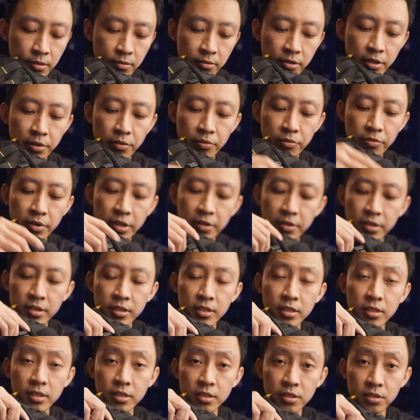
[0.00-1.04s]
Right,
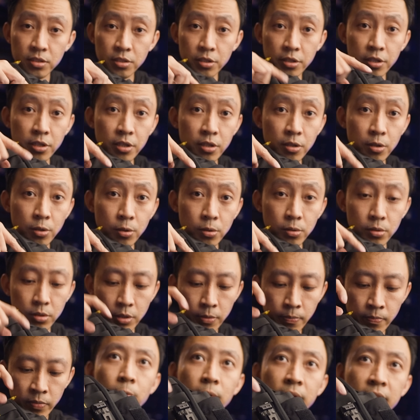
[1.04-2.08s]
very secure hold.
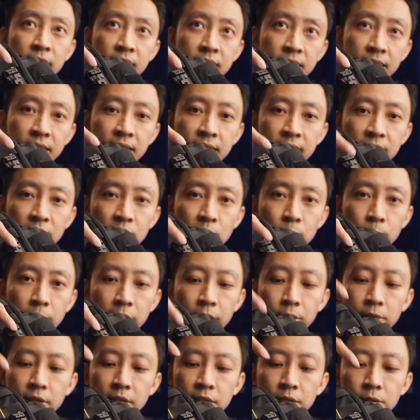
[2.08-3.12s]
When it's in this way,
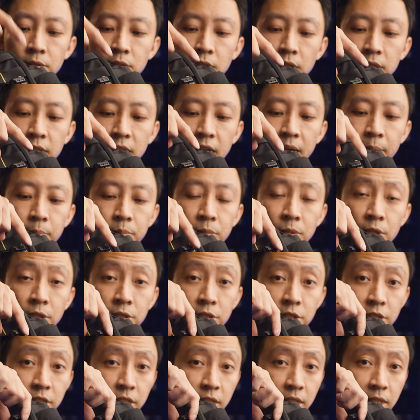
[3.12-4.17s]
you can use the thumb
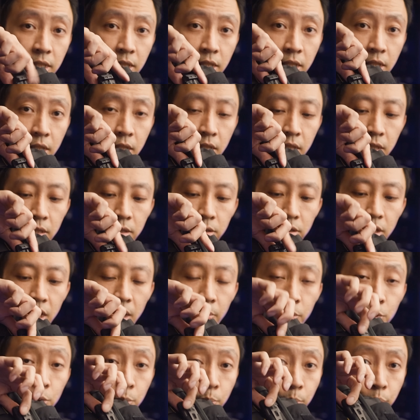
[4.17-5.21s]
notch here to
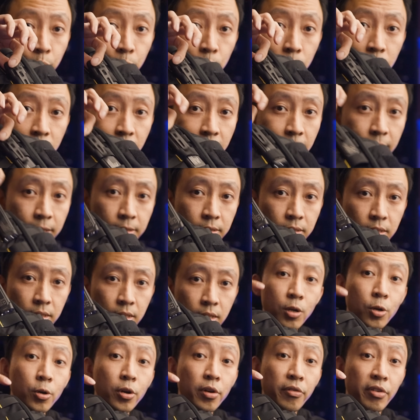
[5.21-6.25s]
help you pull out,
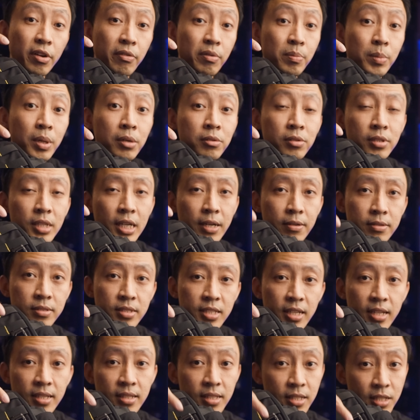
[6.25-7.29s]
or if you have it mounted
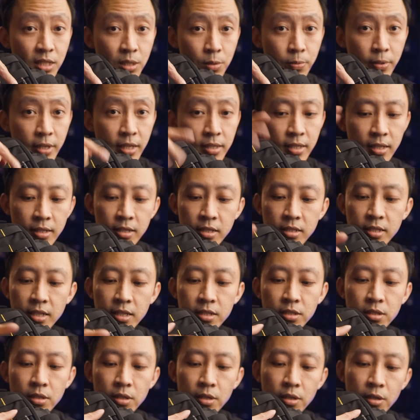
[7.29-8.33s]
outside this way, then you
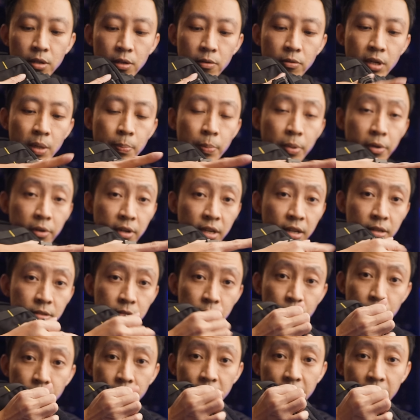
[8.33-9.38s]
just wrap
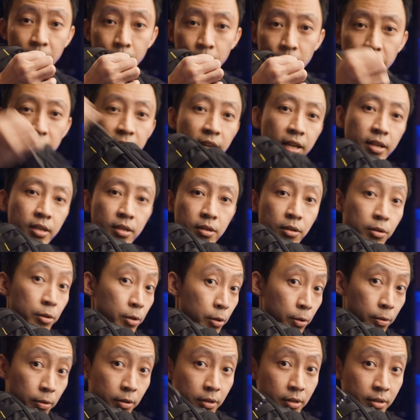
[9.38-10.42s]
around, grab and
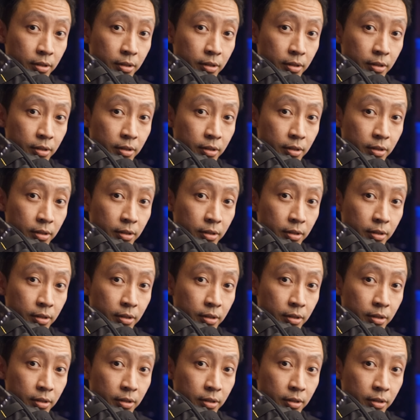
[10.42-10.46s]
go.